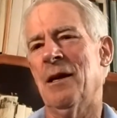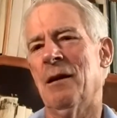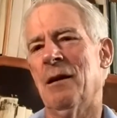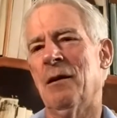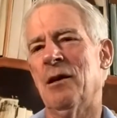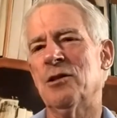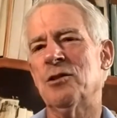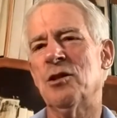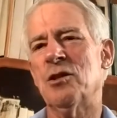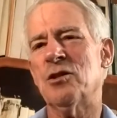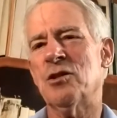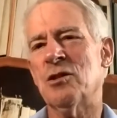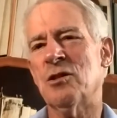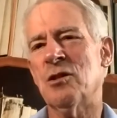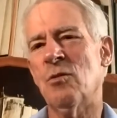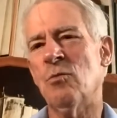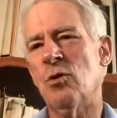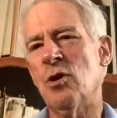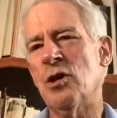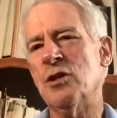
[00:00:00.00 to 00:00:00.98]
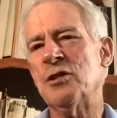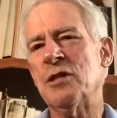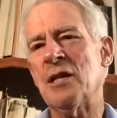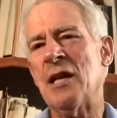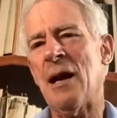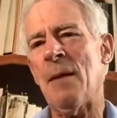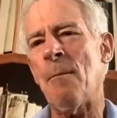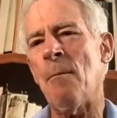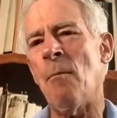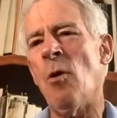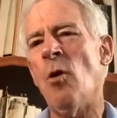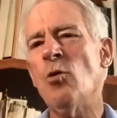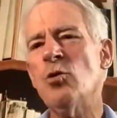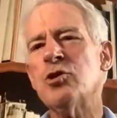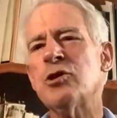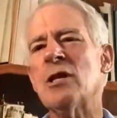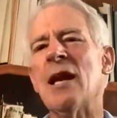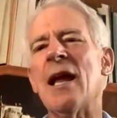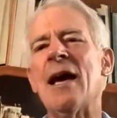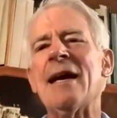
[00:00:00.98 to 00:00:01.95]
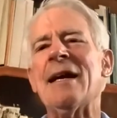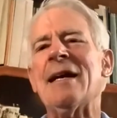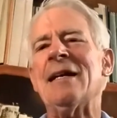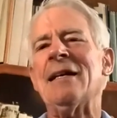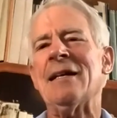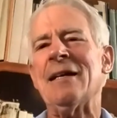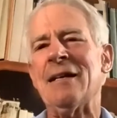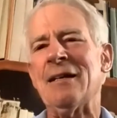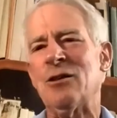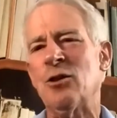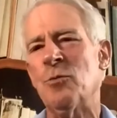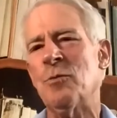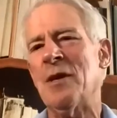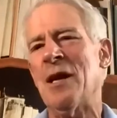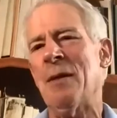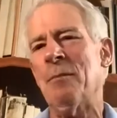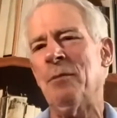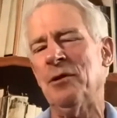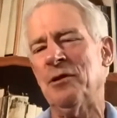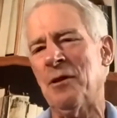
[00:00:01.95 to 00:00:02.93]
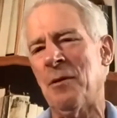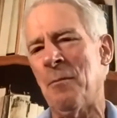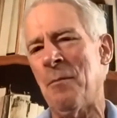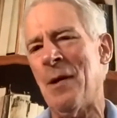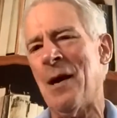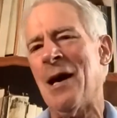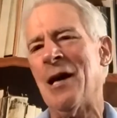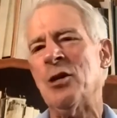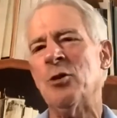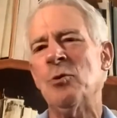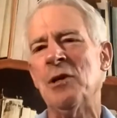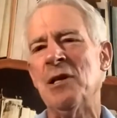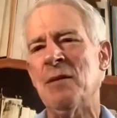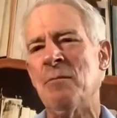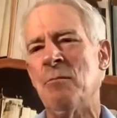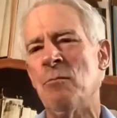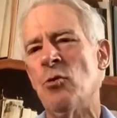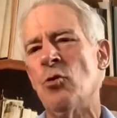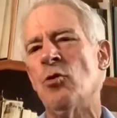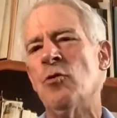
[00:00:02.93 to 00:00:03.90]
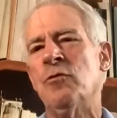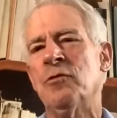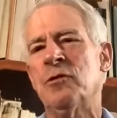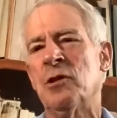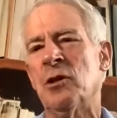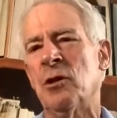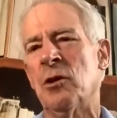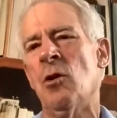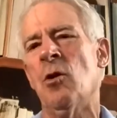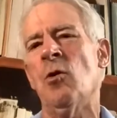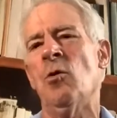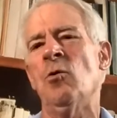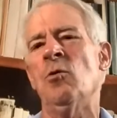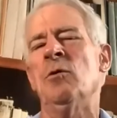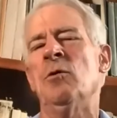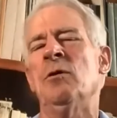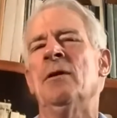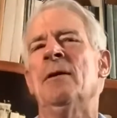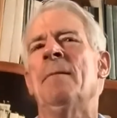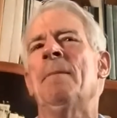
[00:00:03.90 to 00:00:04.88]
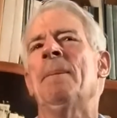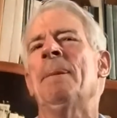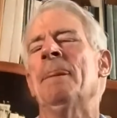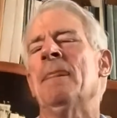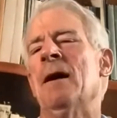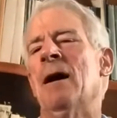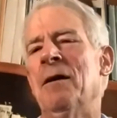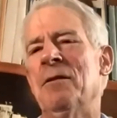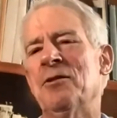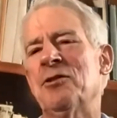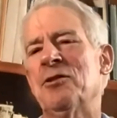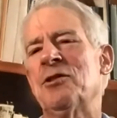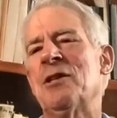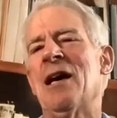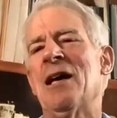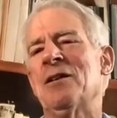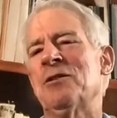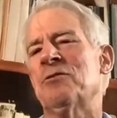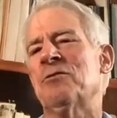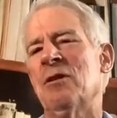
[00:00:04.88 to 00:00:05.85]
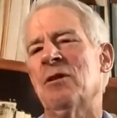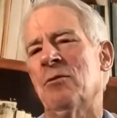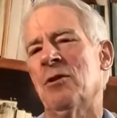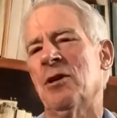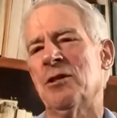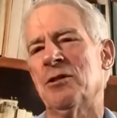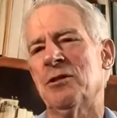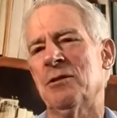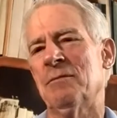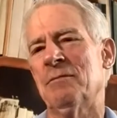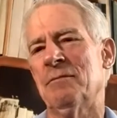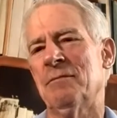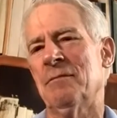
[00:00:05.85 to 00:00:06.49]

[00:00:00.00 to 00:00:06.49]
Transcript: because the words that I'm most likely to be able to manually move to known are the status 3 words.